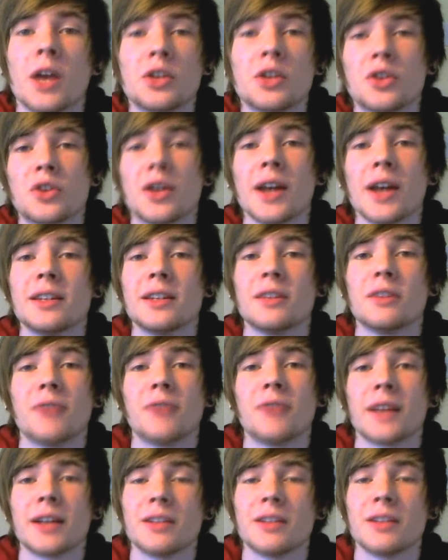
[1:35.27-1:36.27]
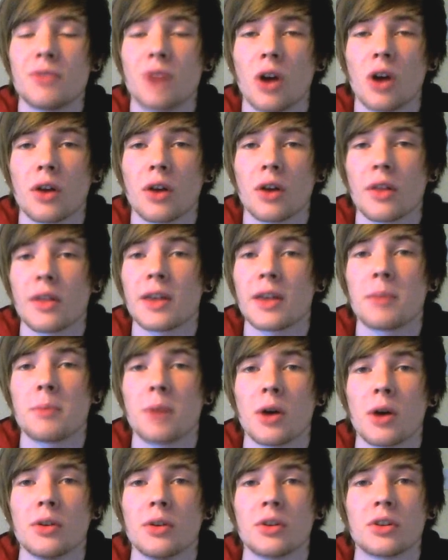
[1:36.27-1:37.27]
to create an effective lock that the
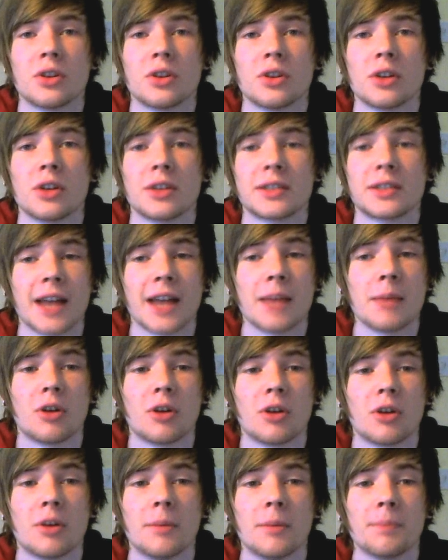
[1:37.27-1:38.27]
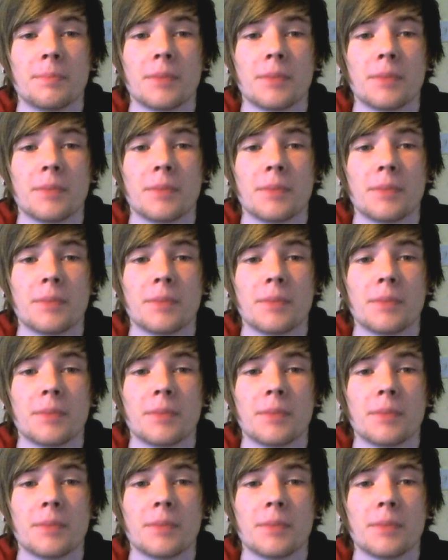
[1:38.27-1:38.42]
opponent couldn't escape from.